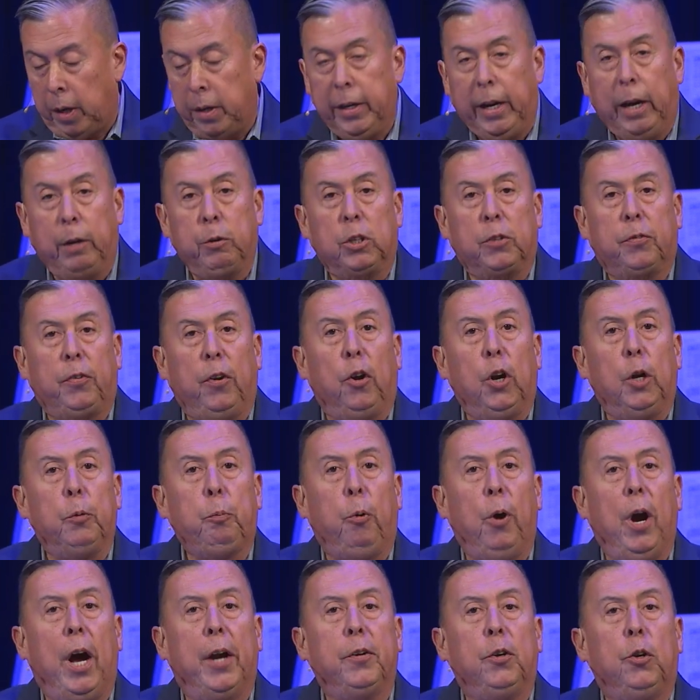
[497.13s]
He was very
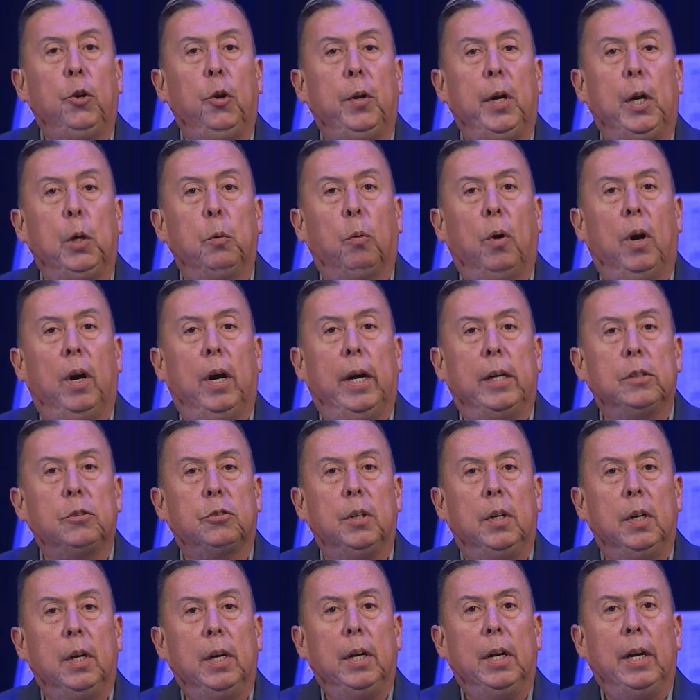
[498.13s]
proud of who he was
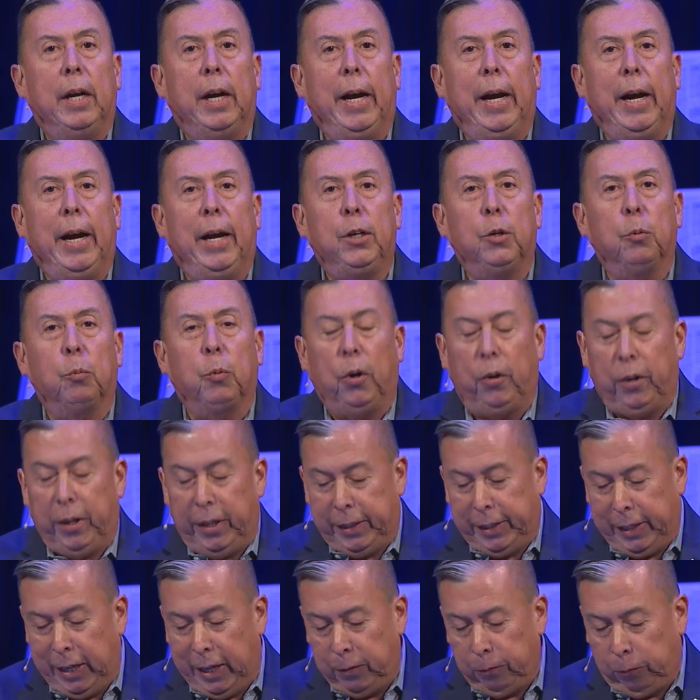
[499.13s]
and where he
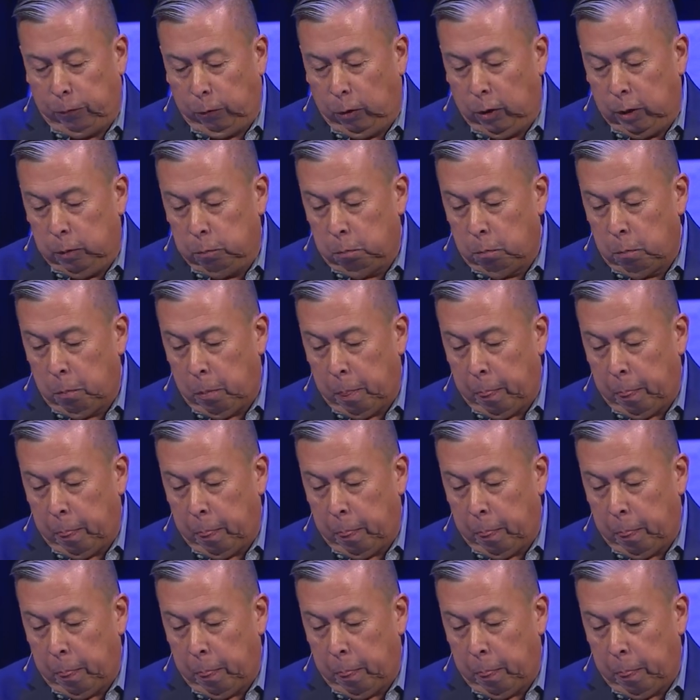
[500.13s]
came from.